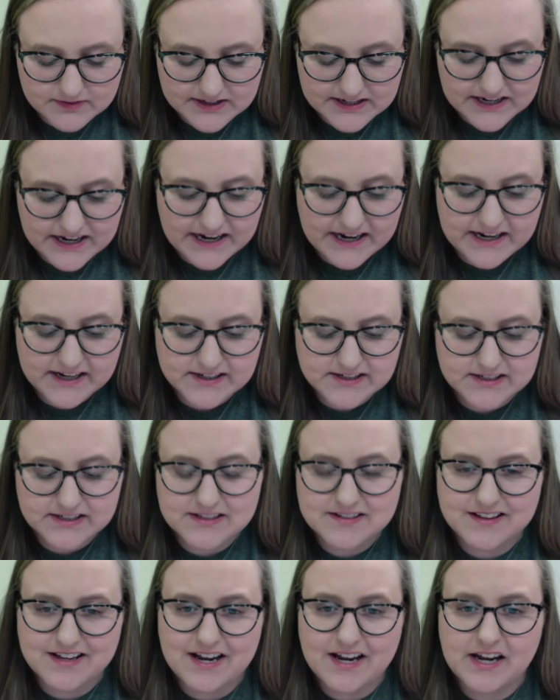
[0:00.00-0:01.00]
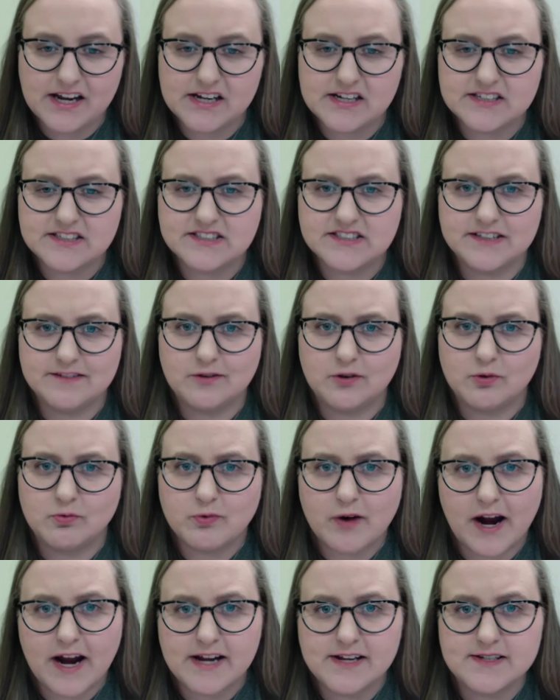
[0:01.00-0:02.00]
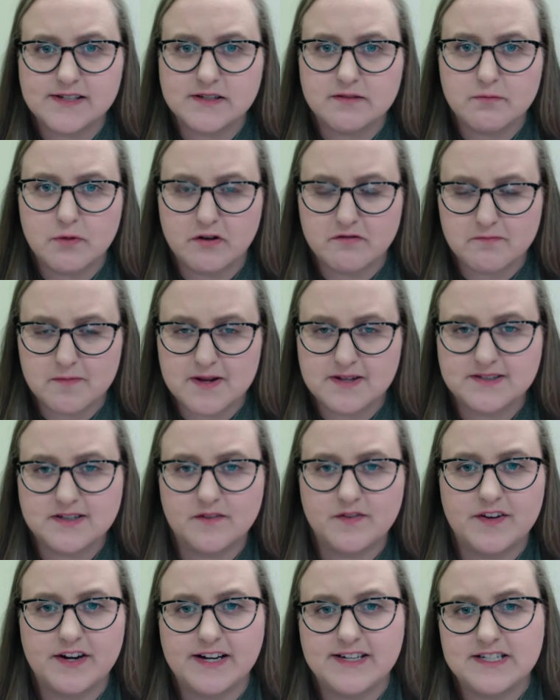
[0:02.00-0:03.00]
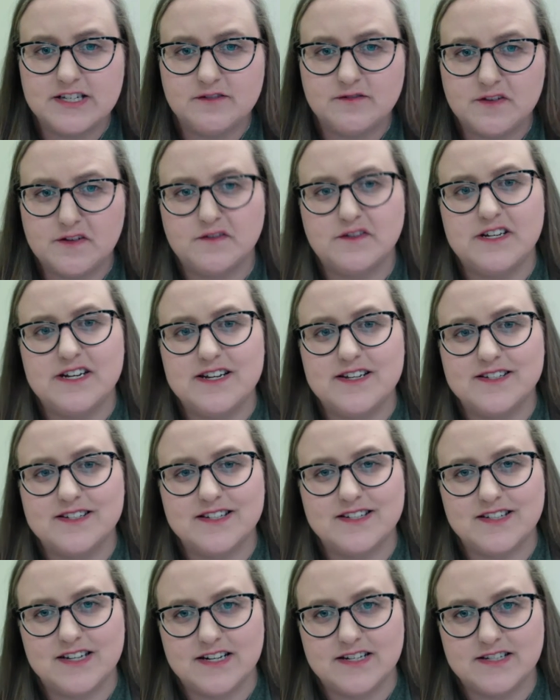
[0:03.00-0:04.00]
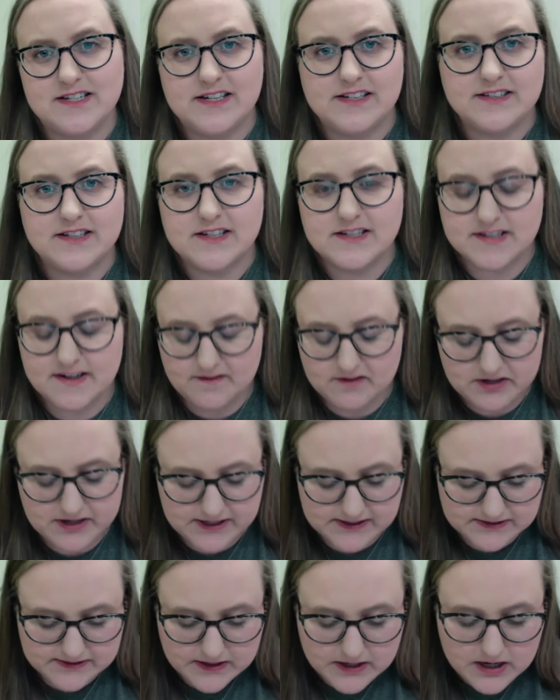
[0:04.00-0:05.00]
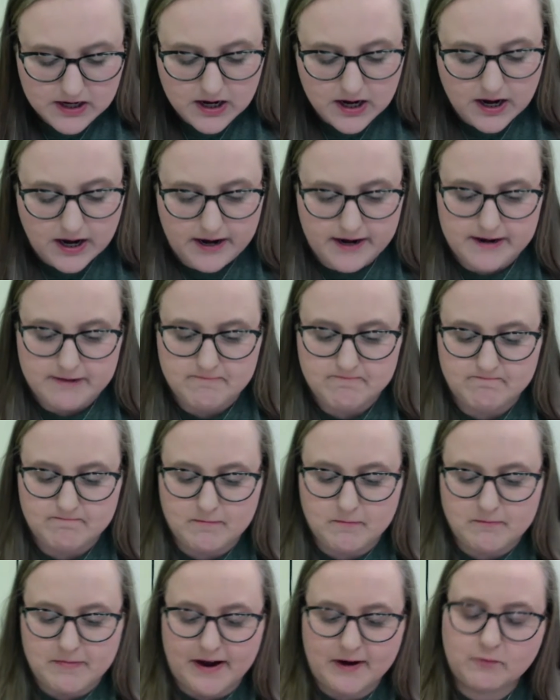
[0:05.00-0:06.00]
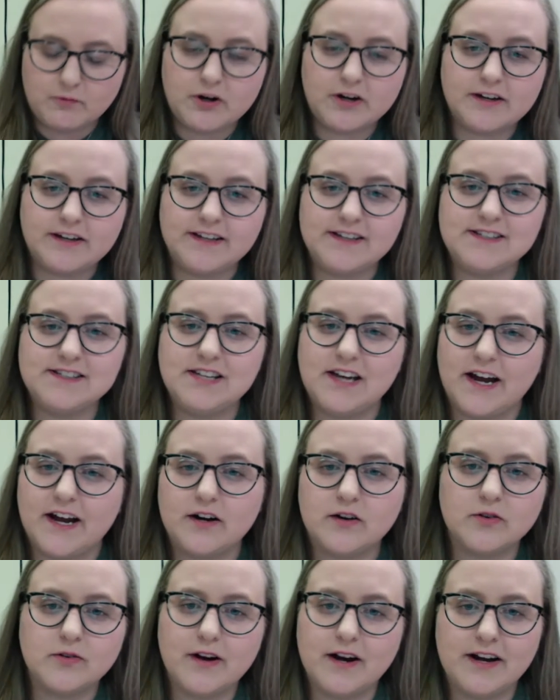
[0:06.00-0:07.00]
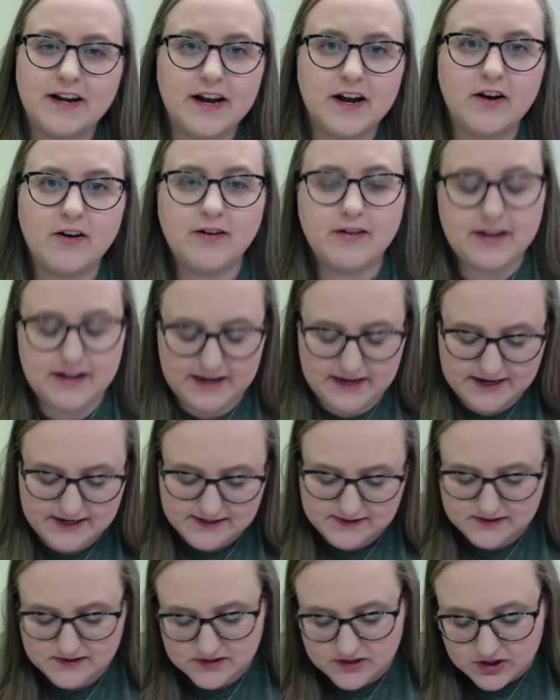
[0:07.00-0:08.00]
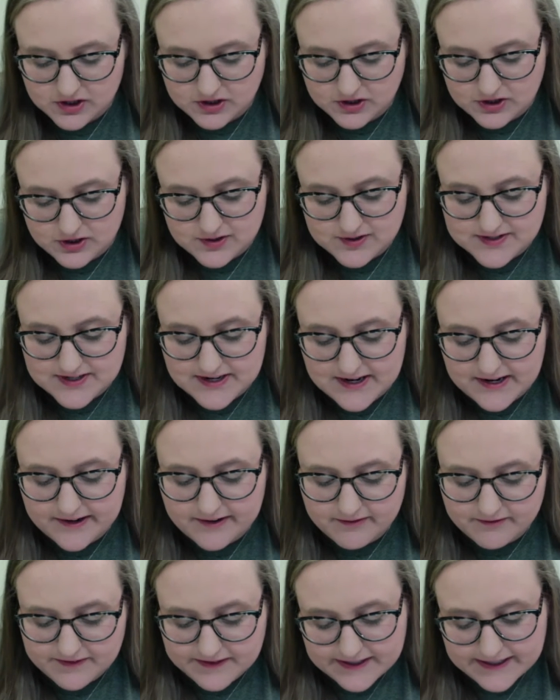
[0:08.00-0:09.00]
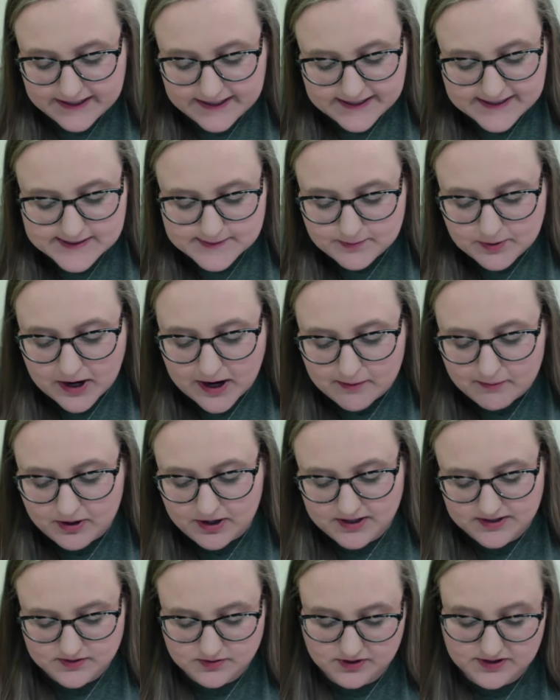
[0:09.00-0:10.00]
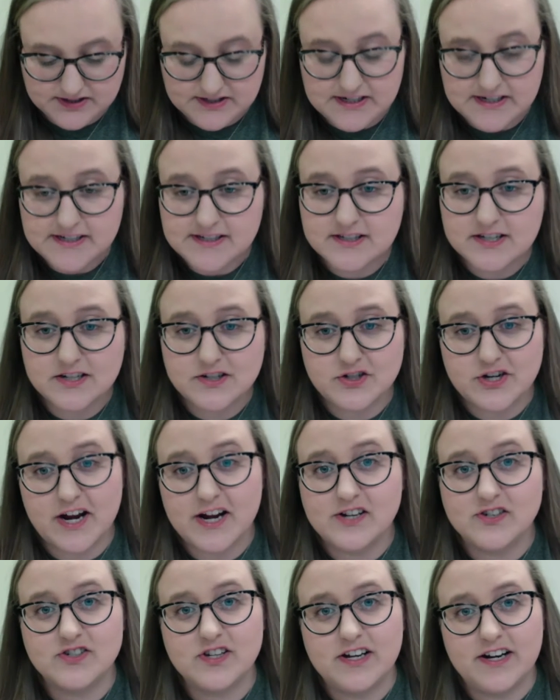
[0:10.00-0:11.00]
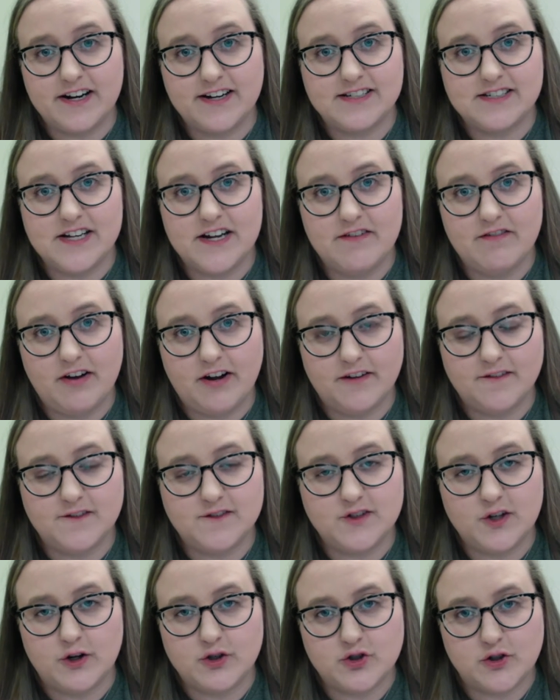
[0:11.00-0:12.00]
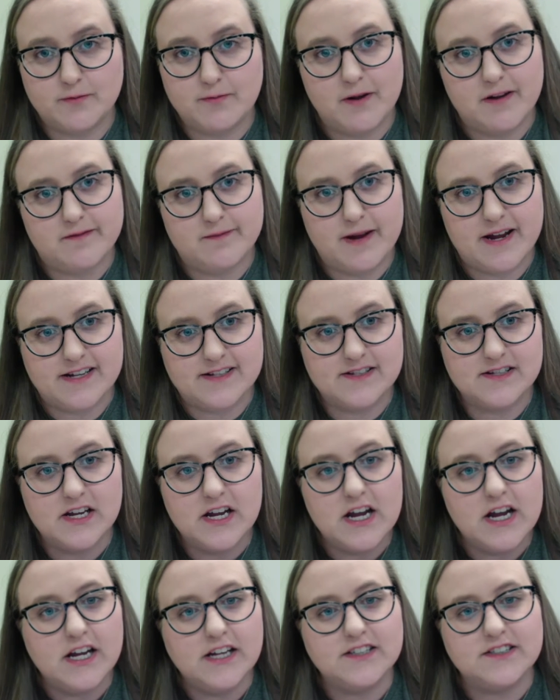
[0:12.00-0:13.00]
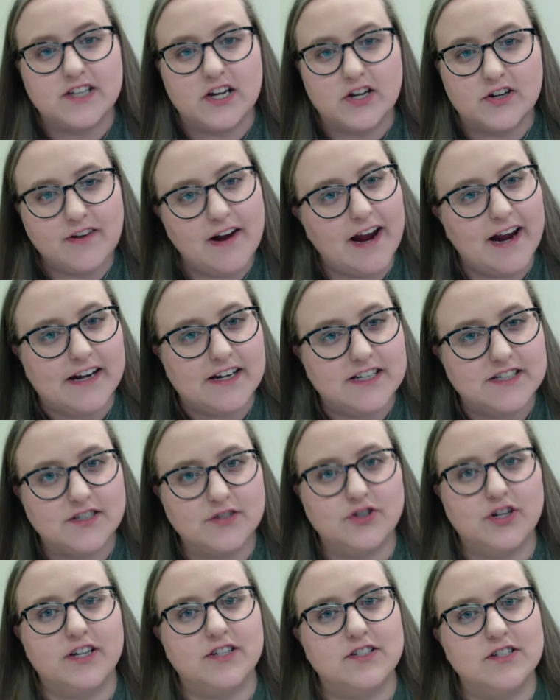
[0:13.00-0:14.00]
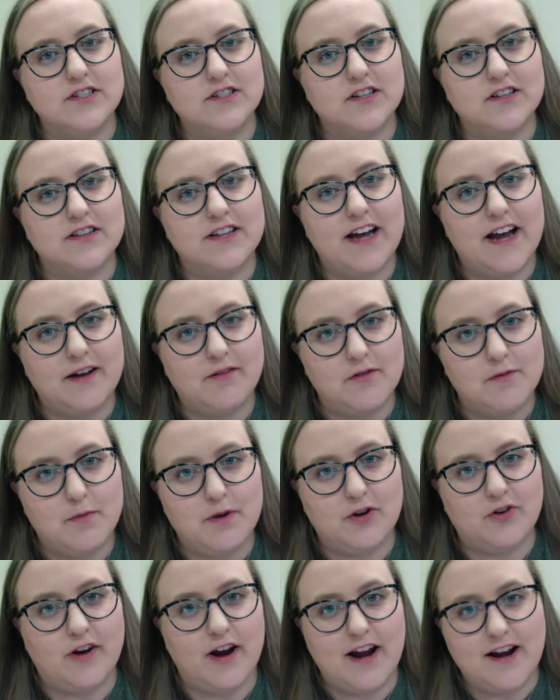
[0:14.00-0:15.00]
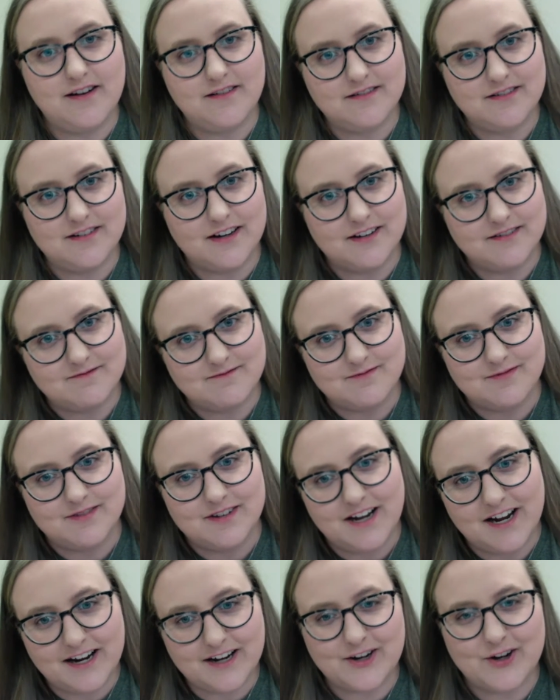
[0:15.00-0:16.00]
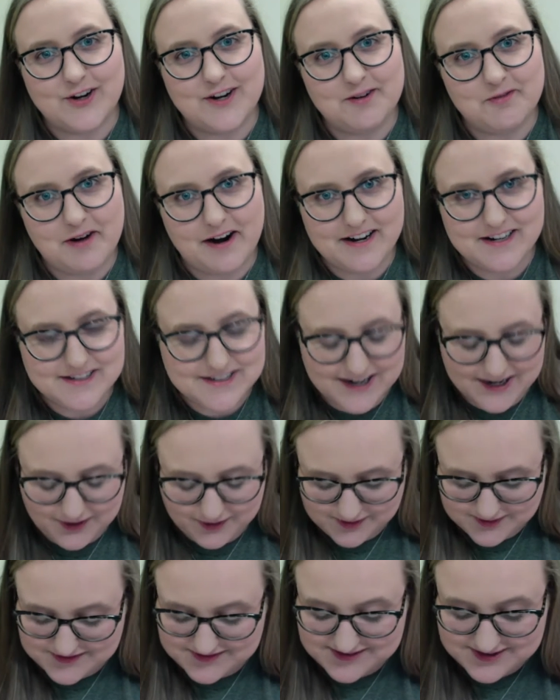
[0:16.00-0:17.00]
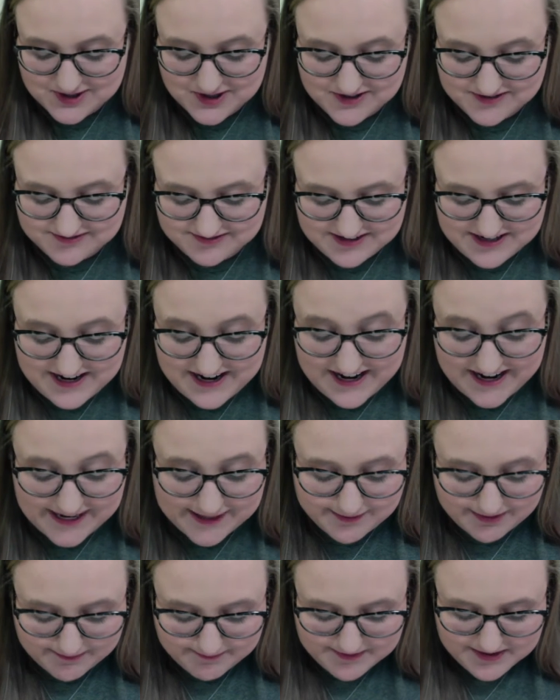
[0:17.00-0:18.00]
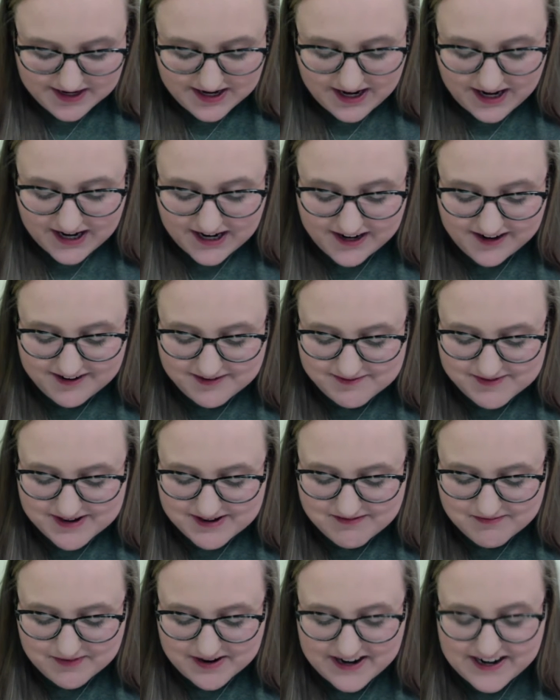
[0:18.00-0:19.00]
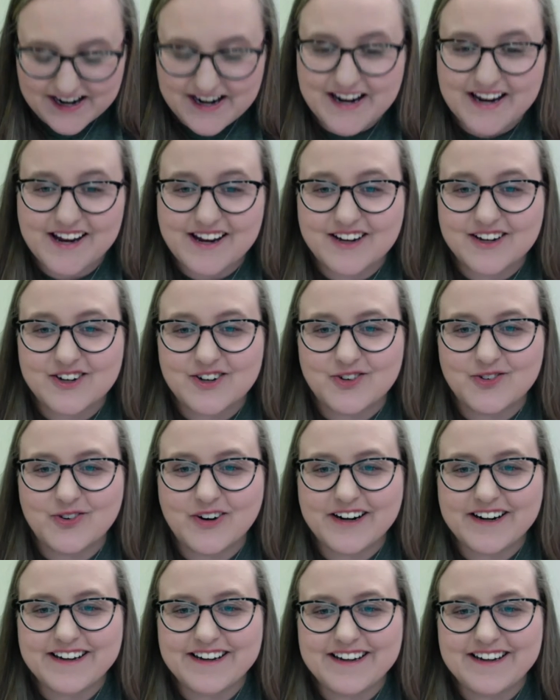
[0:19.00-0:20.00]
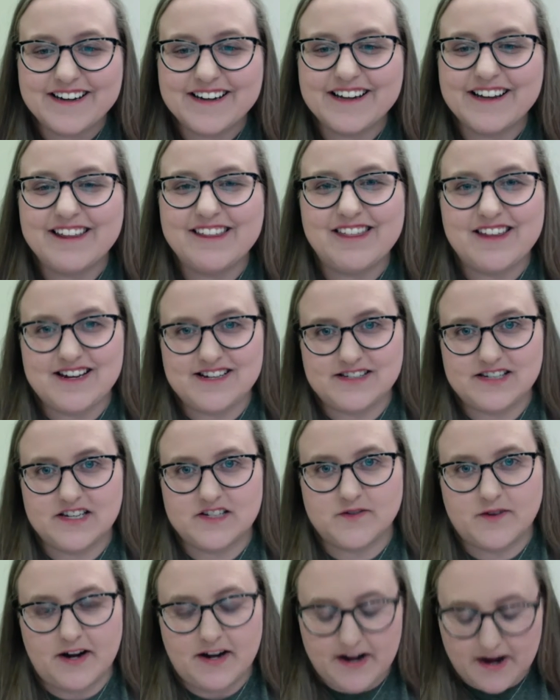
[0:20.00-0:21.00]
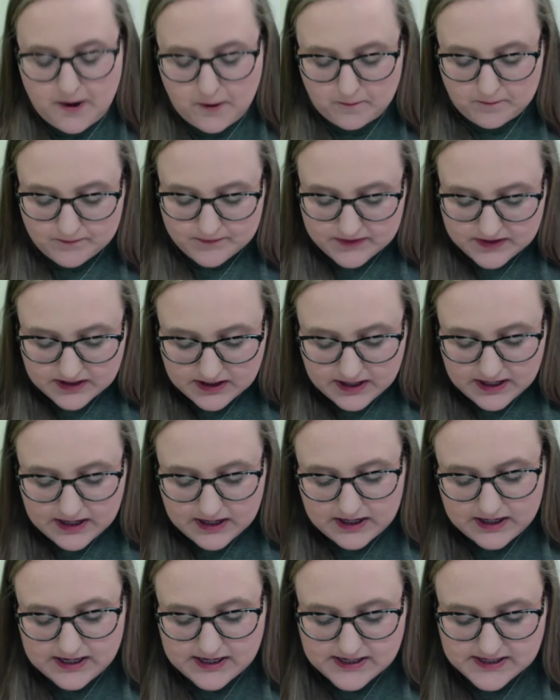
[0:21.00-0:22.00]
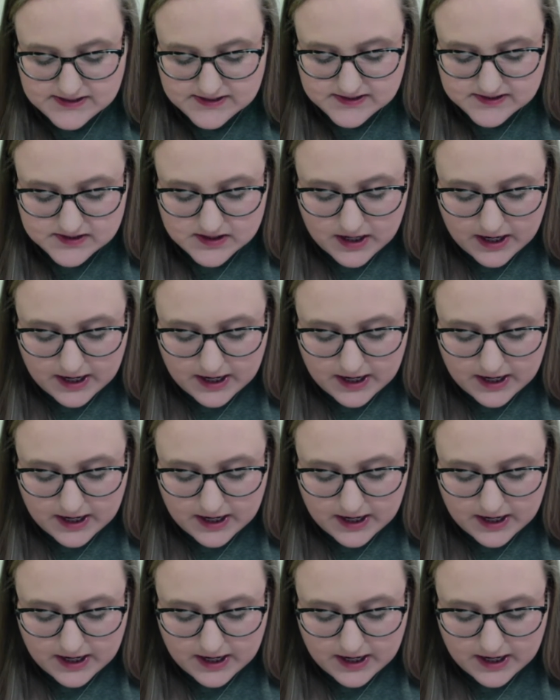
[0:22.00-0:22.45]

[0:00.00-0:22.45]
and the civil rights movements of the 1950s, 60s, and 70s. My working title right now is Using Various Primary Sources to Change the Narrative of Social Movements. So any suggestions on that would be great. Not good at writing titles. So anyway, my working thesis right now is